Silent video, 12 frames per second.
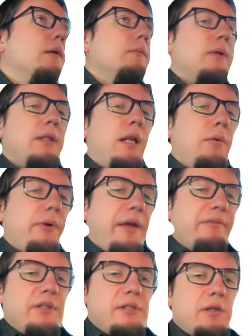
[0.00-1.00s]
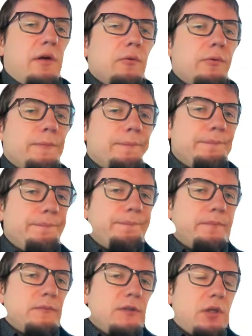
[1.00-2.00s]
But now we have this node.
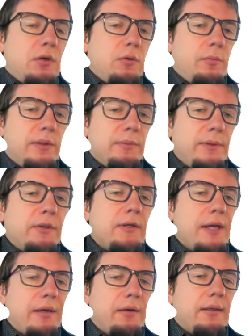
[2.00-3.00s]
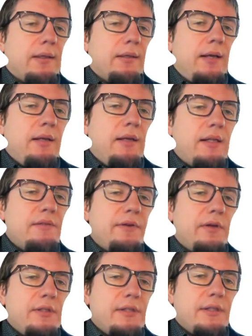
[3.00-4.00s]
So, but okay, okay. Let's
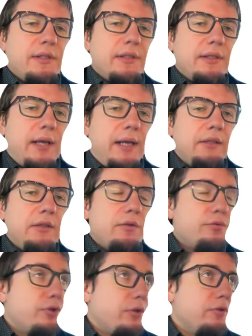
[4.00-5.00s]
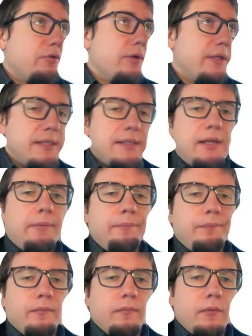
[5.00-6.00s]
first add those joints to the system
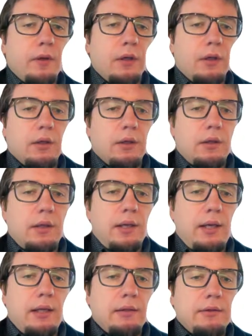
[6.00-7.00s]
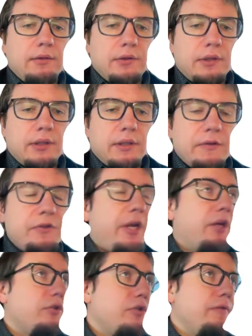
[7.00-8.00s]
and
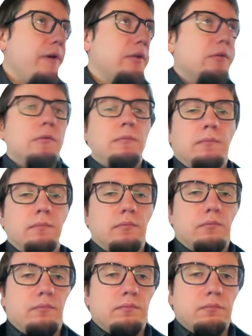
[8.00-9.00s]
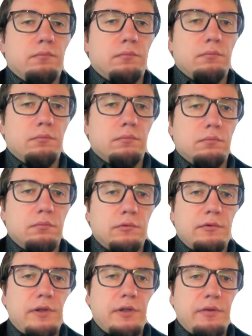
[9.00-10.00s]
check G vector.
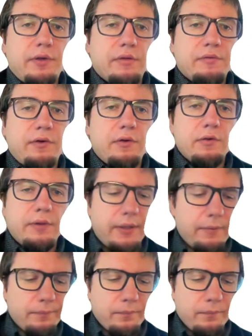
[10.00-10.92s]
First things first. Yeah.